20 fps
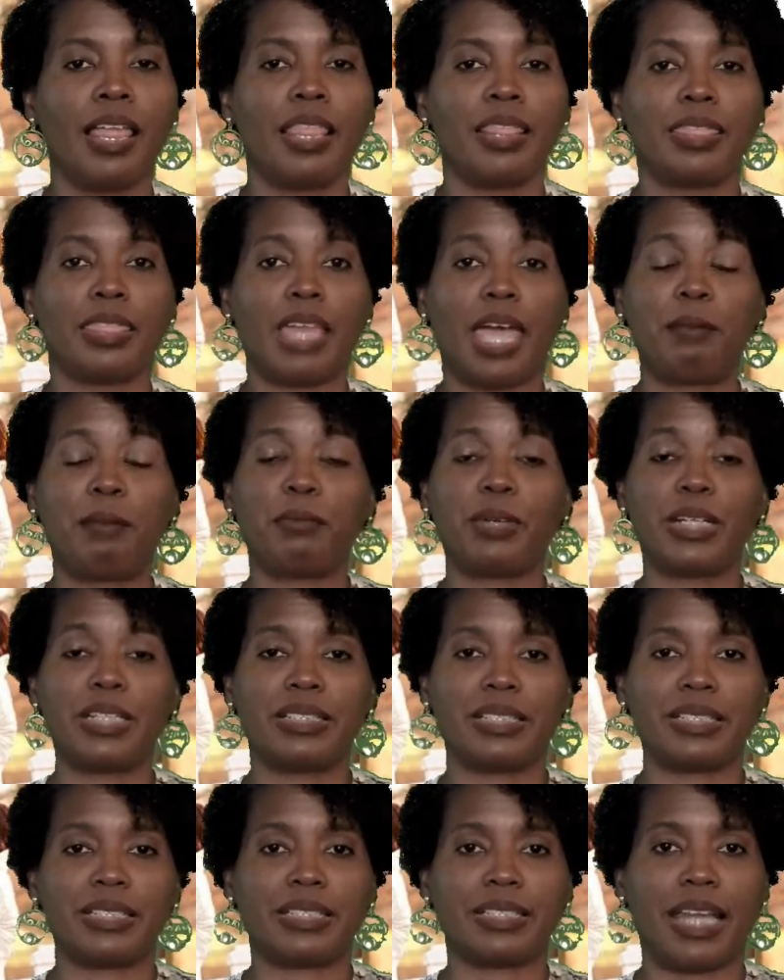That
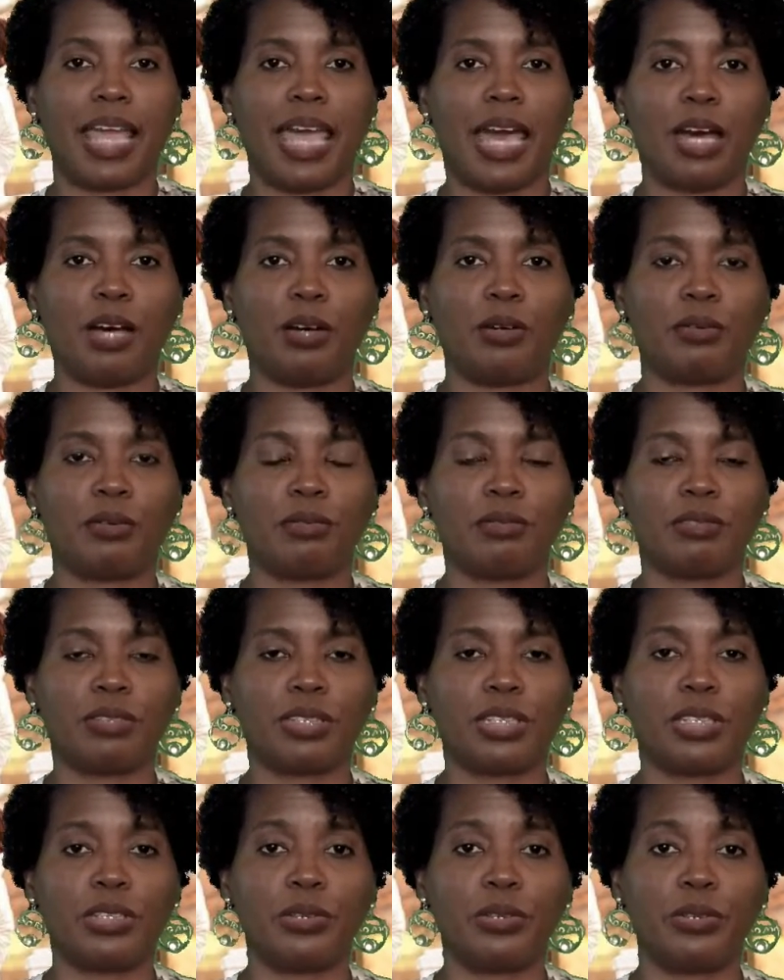brings us now
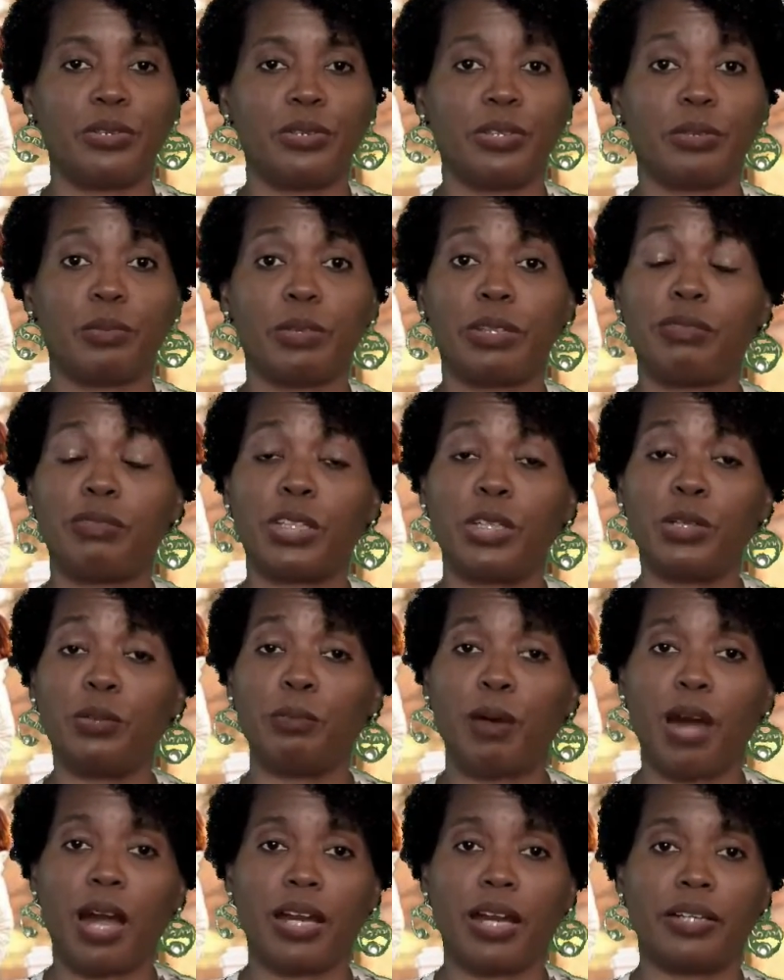to the
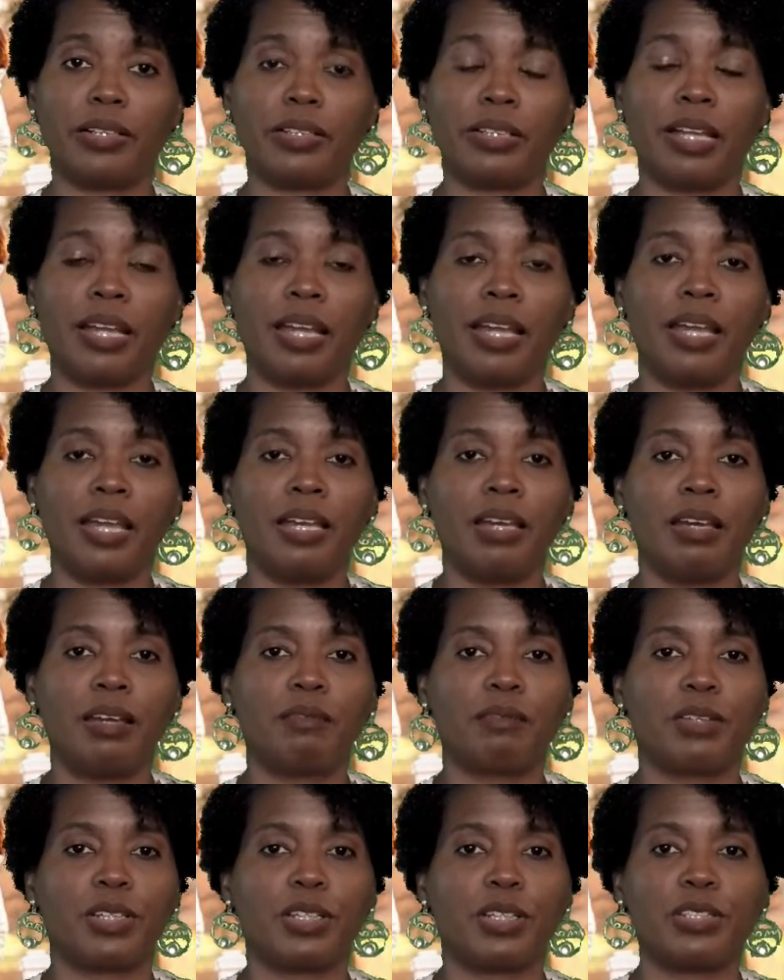review part.
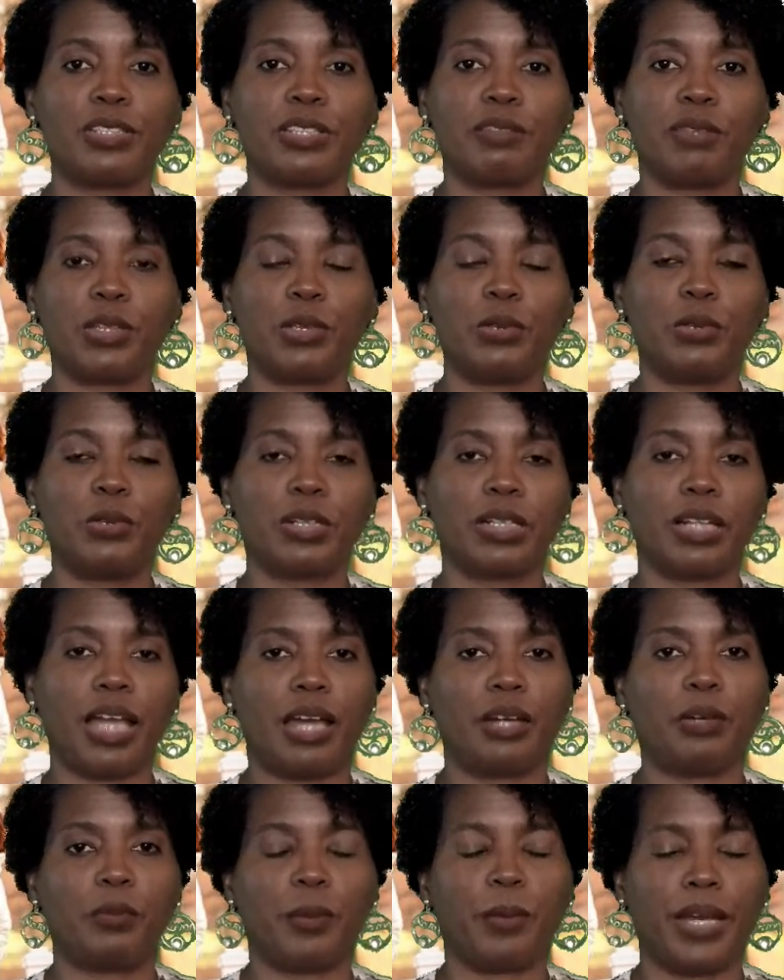For those of you who are
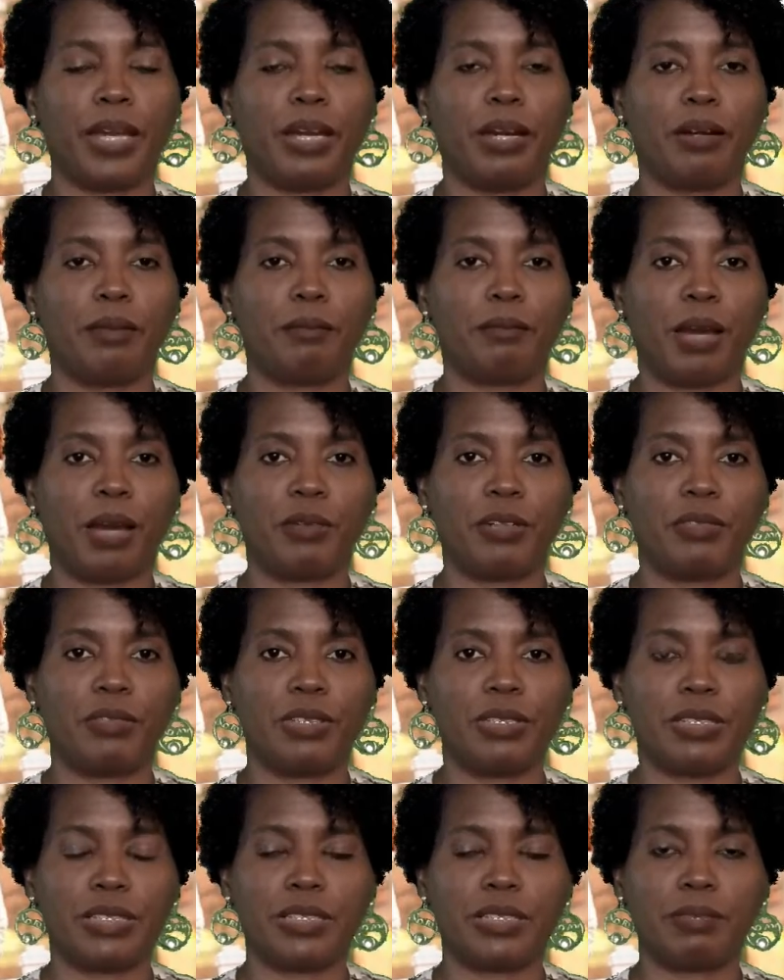not aware, my
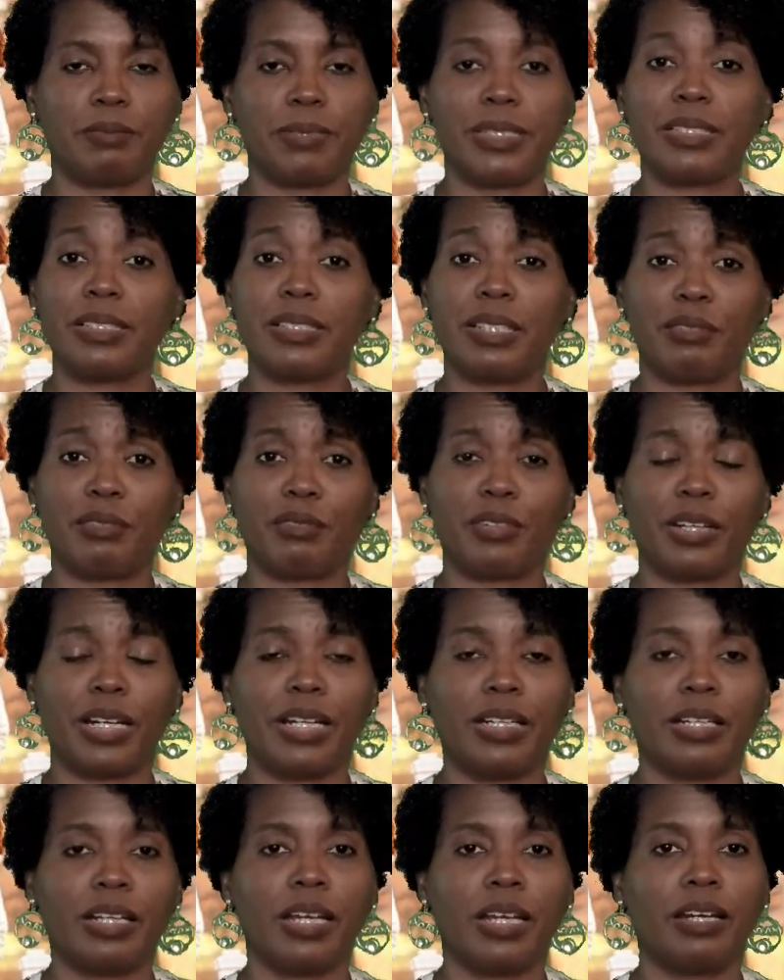review system is
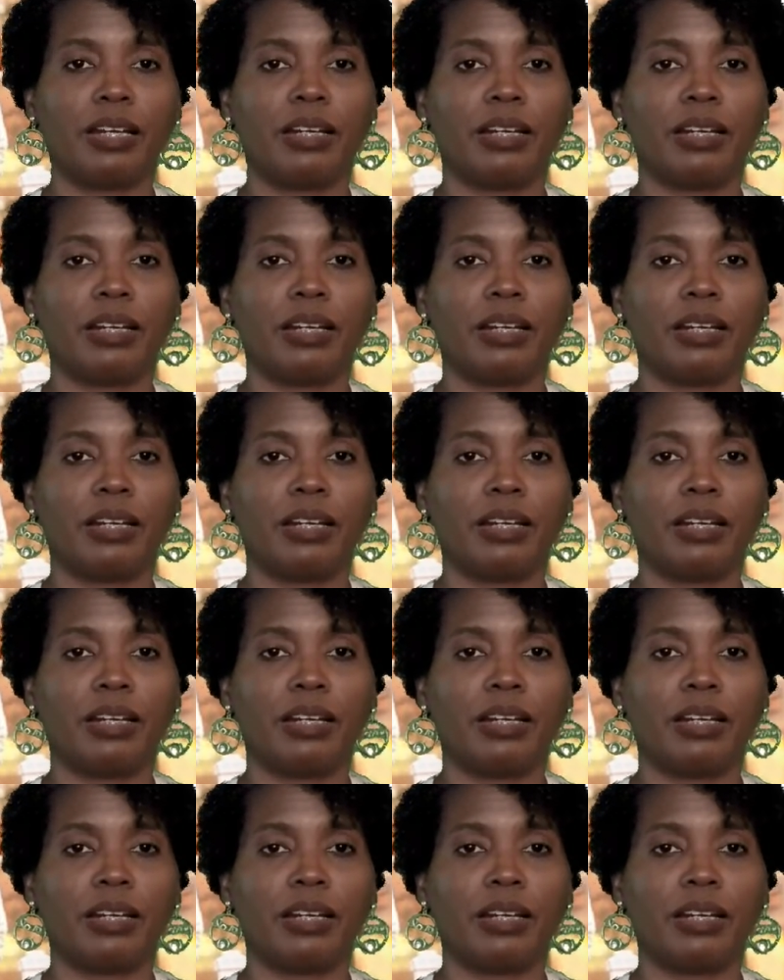different.